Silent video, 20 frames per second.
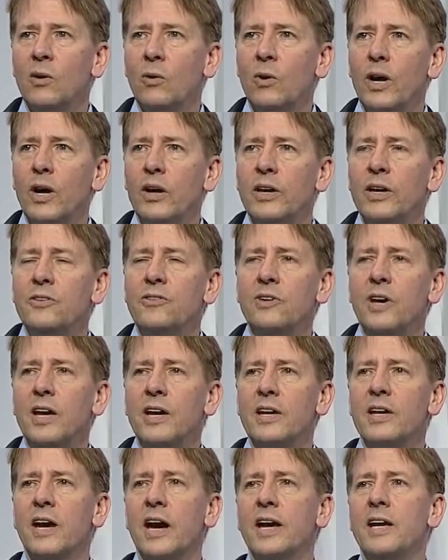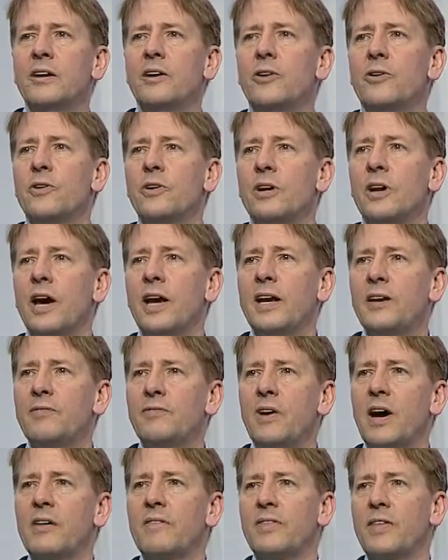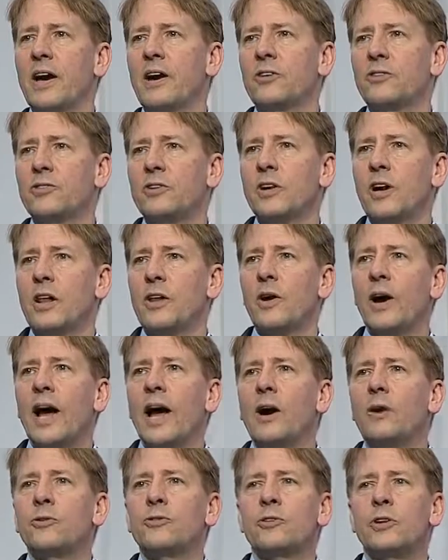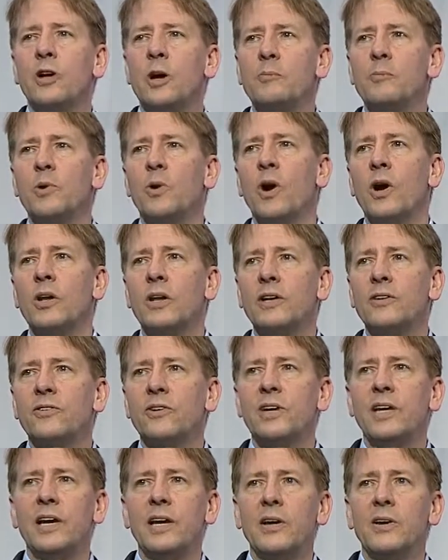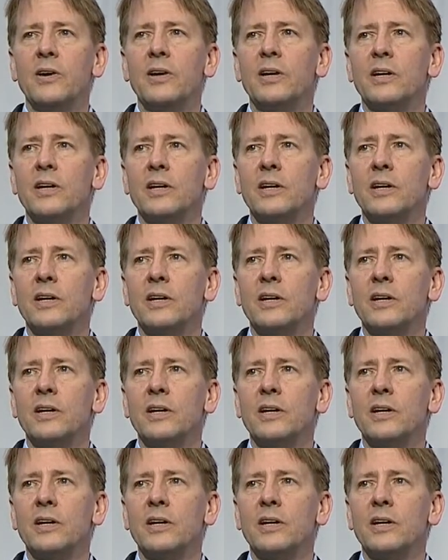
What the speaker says: Well, he's got a $995,000 house in Upper Arlington here.